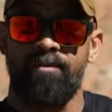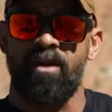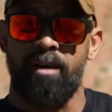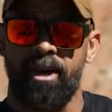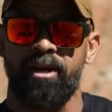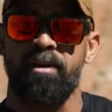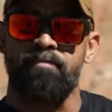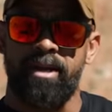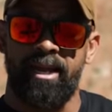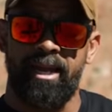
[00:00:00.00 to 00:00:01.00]
what environment I'm
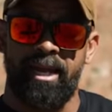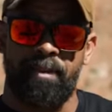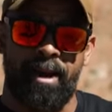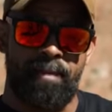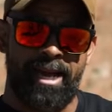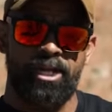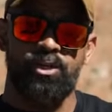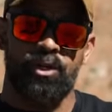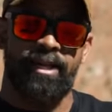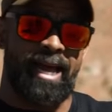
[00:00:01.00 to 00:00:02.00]
gonna be in, am I
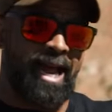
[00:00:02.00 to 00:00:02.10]
making sure